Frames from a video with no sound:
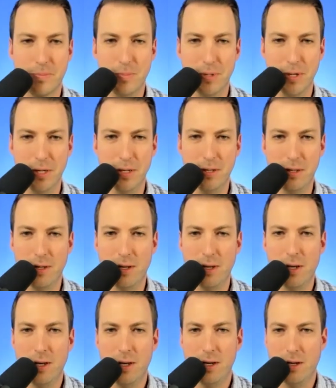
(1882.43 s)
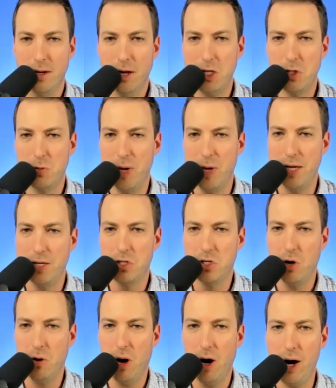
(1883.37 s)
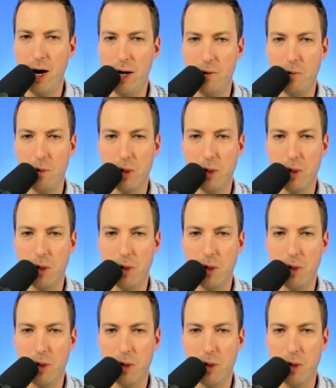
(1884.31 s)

But nice, man. So all right,